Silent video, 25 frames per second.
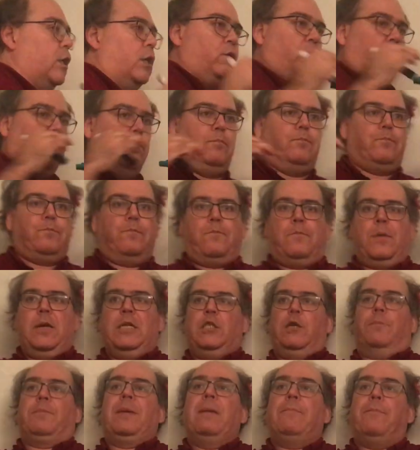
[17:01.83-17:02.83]
you know,
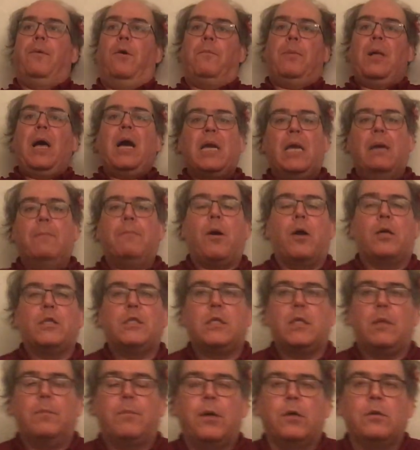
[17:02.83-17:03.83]
bunch of people blocking parts of the